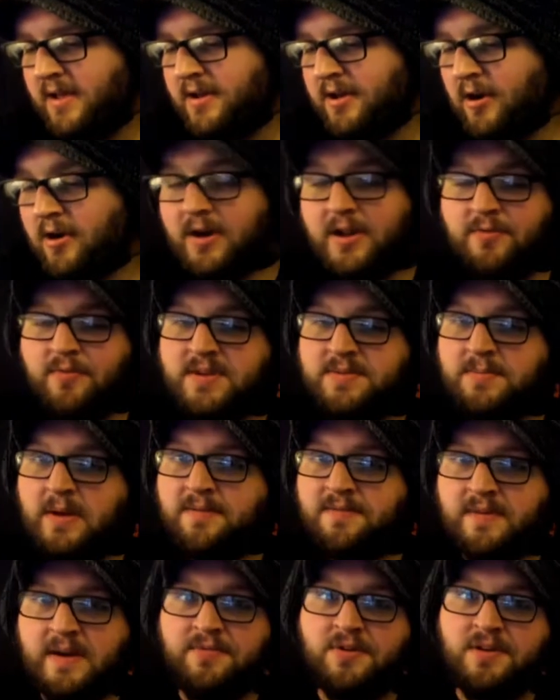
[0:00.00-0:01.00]
Yearnin was my
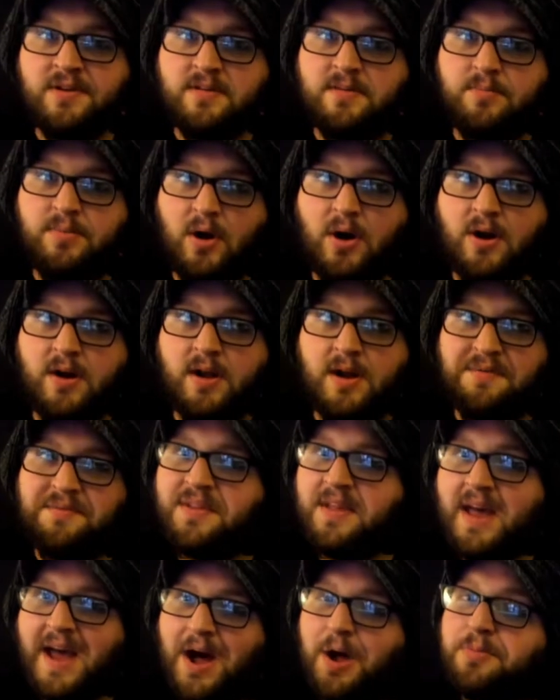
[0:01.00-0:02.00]
favorite part
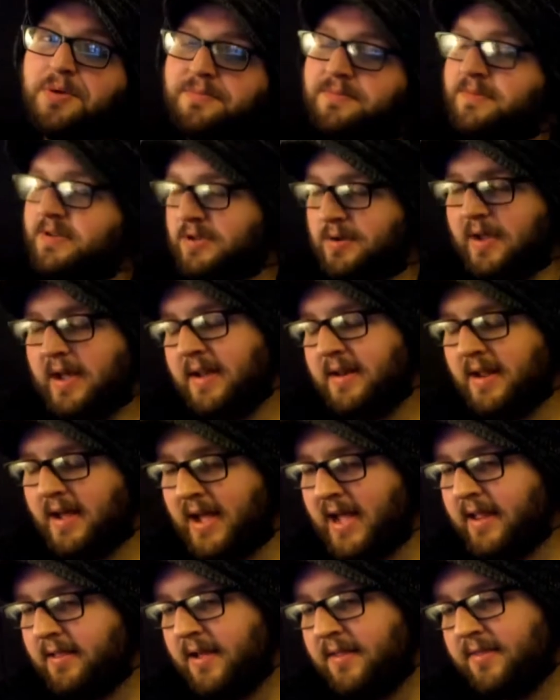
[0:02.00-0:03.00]
of the album, so I had to
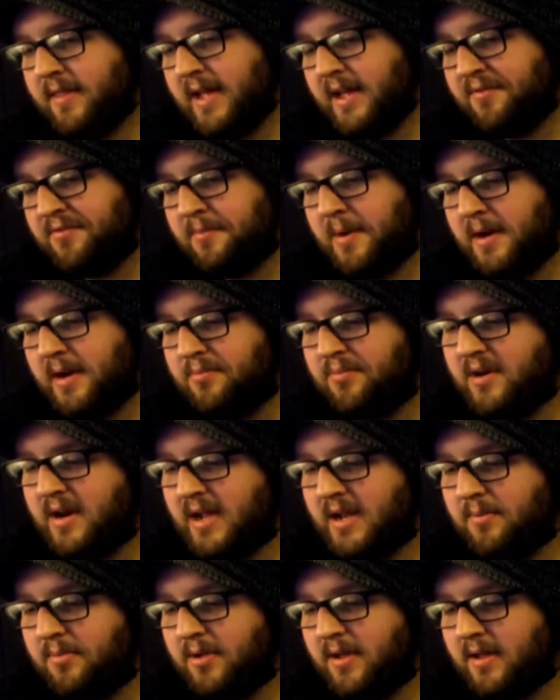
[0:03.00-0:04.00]
highlight that for my number
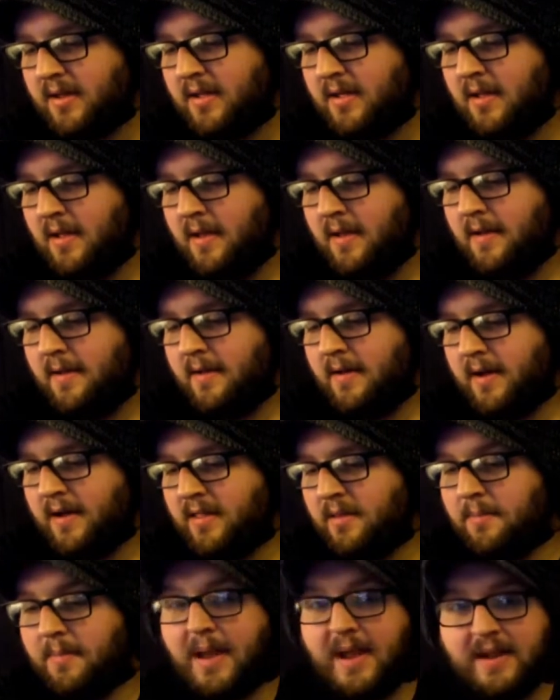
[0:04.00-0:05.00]
9 pick.
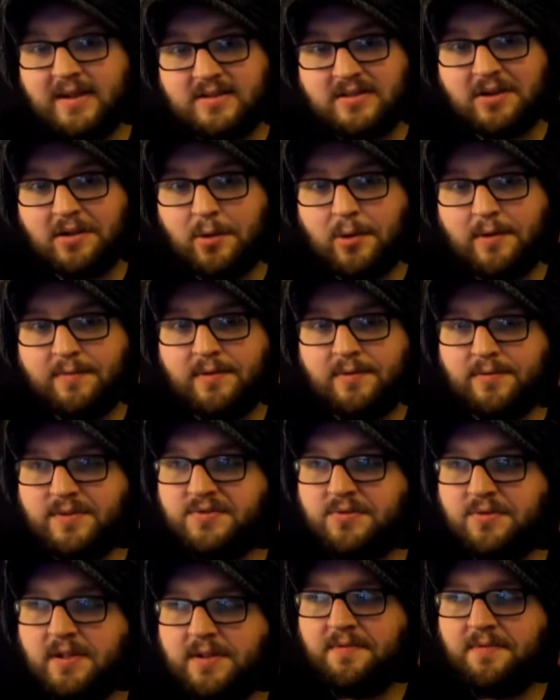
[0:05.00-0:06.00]
The main solo of it
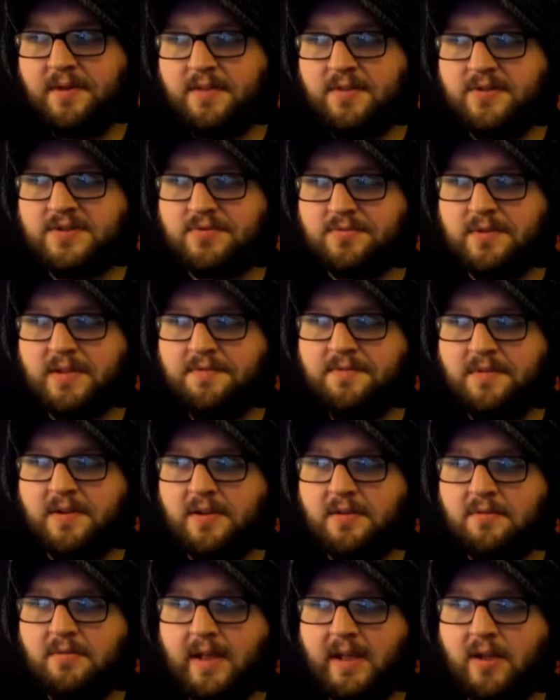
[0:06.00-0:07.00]
was really There's a really
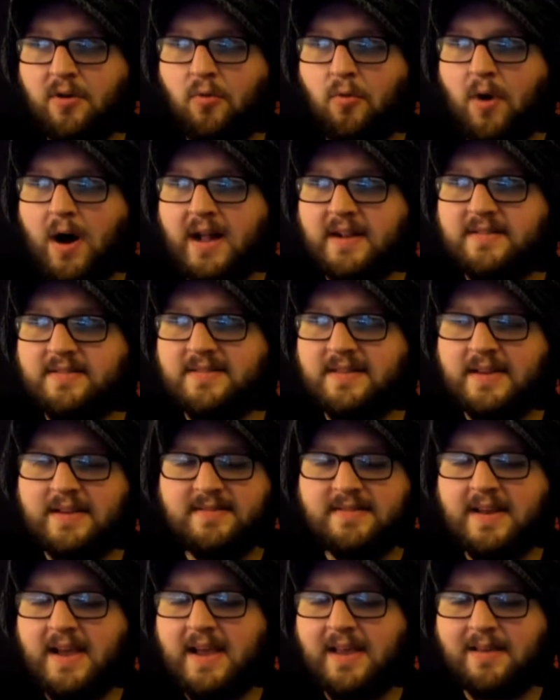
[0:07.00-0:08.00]
fun quad
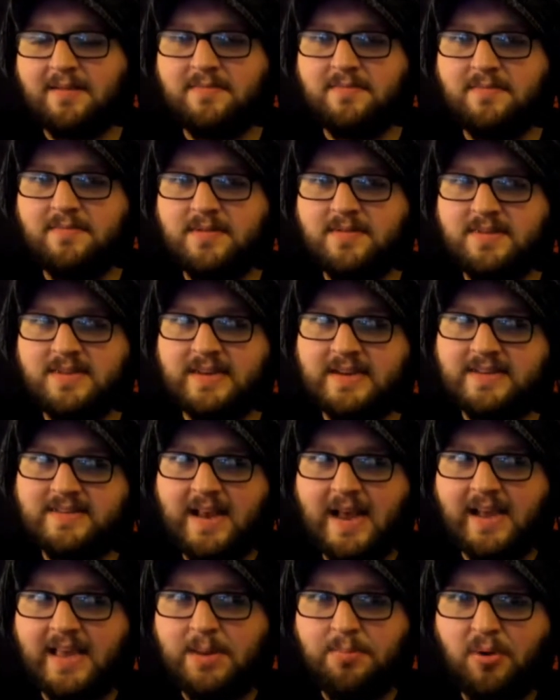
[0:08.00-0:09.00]

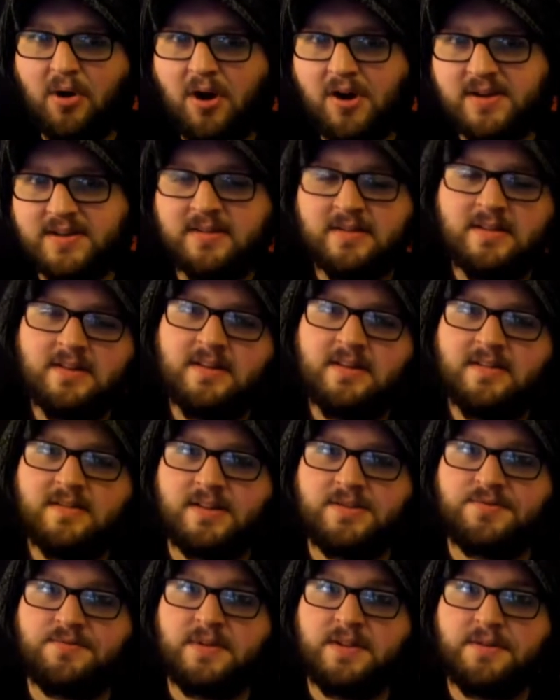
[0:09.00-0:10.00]
zigzaggy part
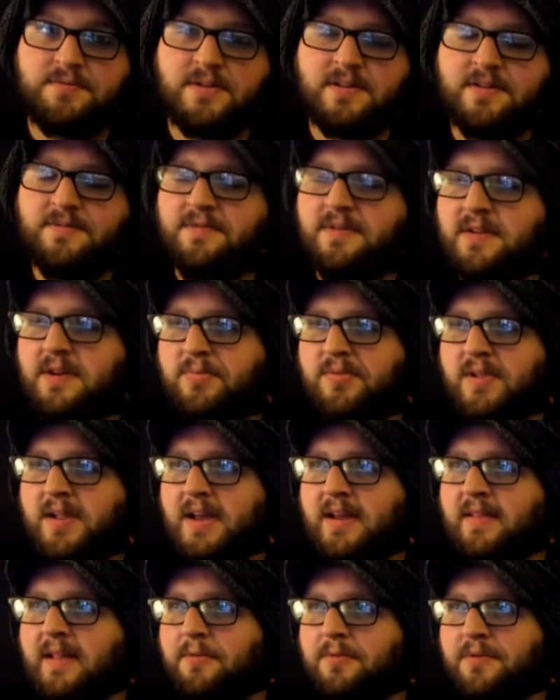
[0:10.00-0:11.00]
that's really, really fun to
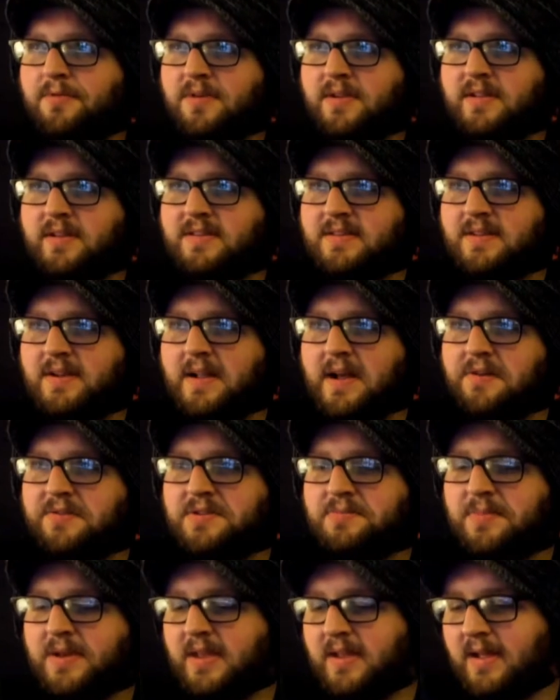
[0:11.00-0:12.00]
play, and that one really stood out
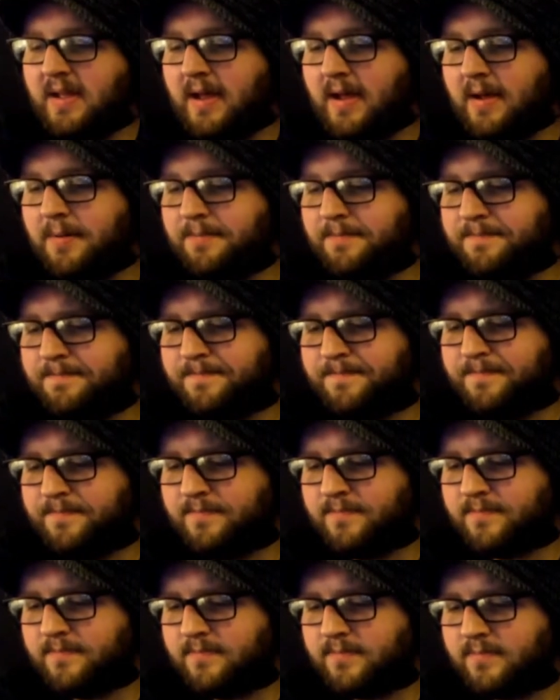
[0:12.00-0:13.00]
to me. I
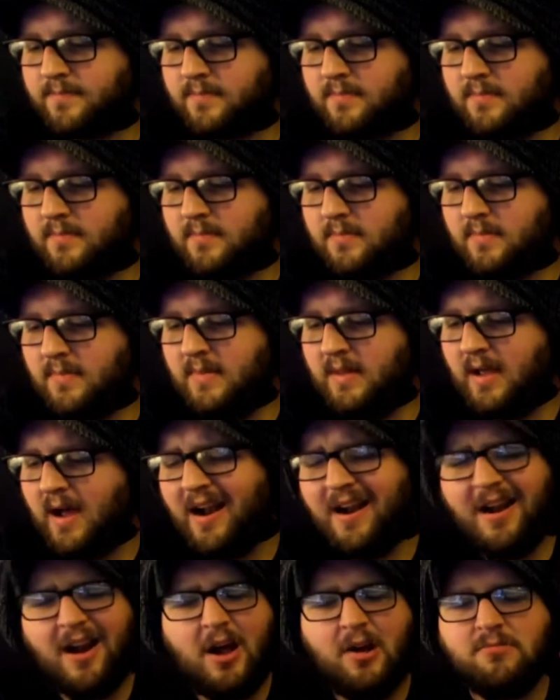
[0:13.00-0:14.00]

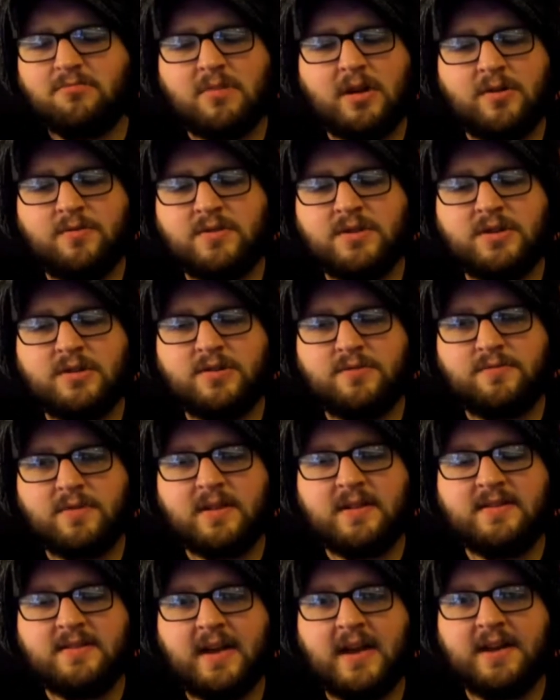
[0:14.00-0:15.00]
don't know. It was just a
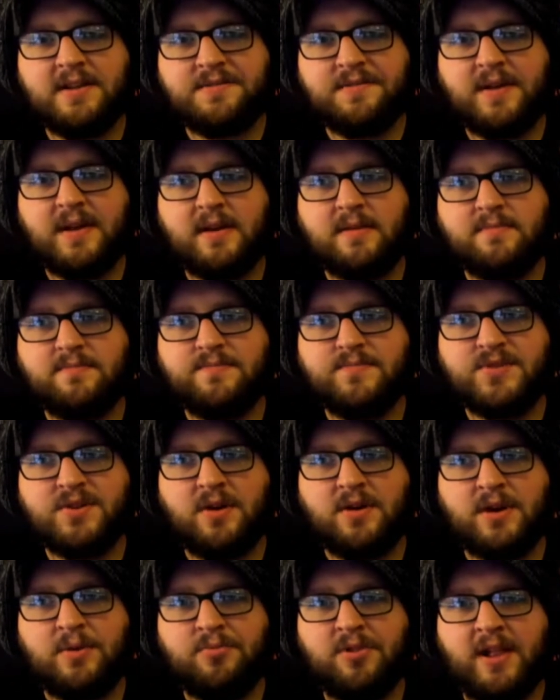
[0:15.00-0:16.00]
really satisfying
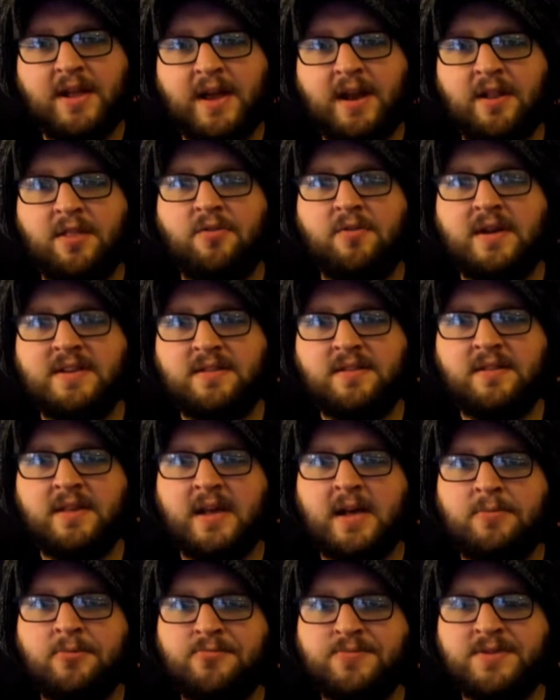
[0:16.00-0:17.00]
song to play out of the rest of the
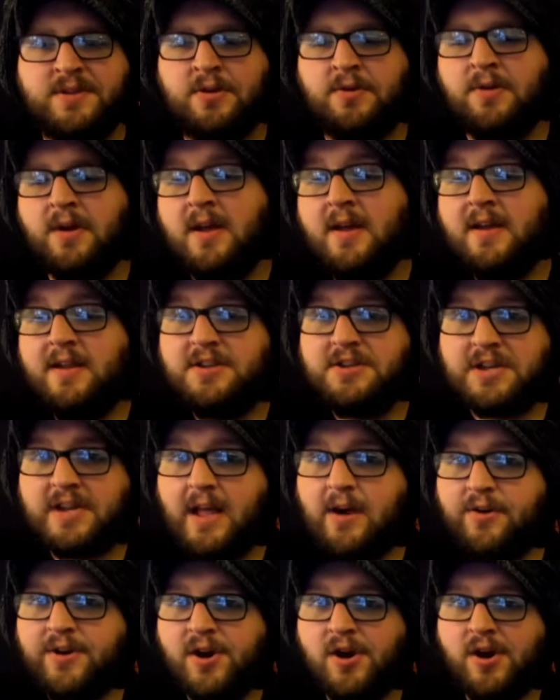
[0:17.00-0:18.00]
album. So check
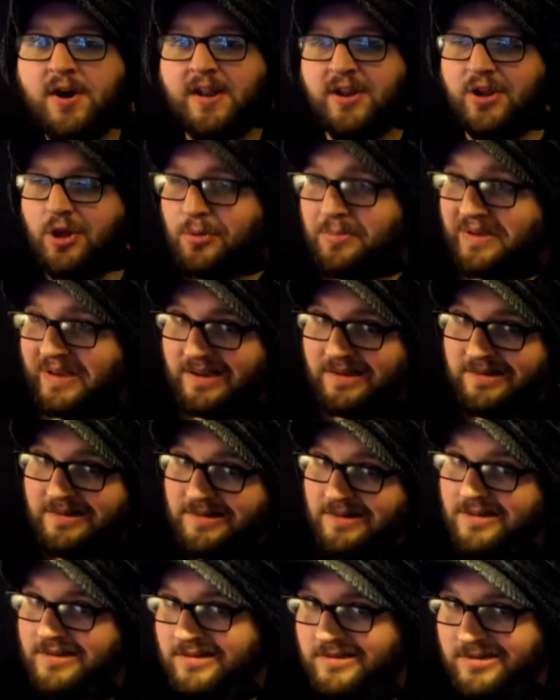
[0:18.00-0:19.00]
out Yearnin. You'll be
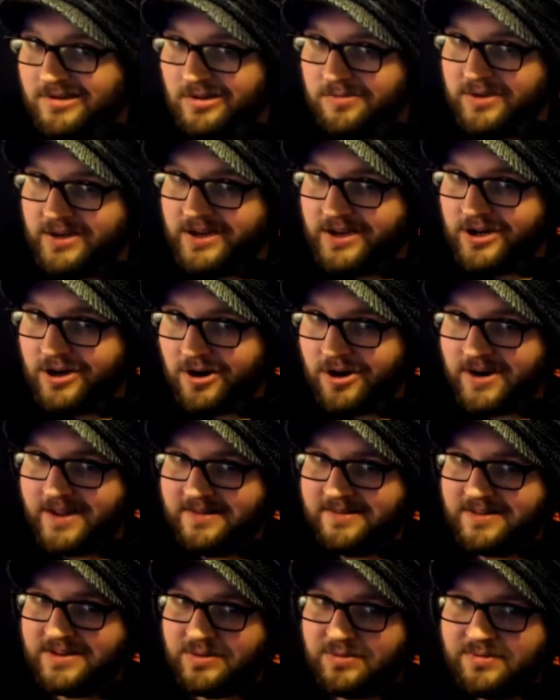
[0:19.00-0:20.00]

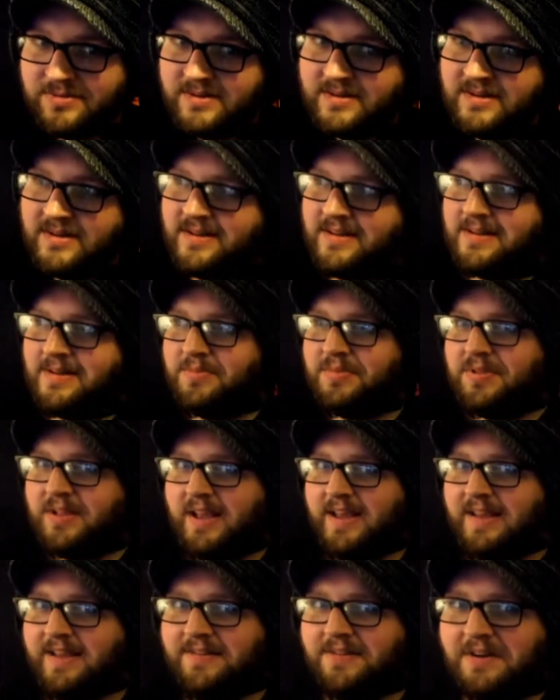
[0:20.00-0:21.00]
yearning to
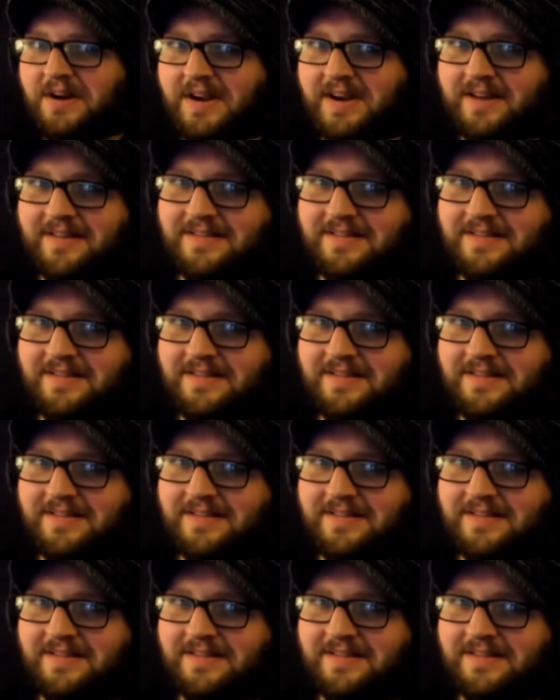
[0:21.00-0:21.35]
play it, right?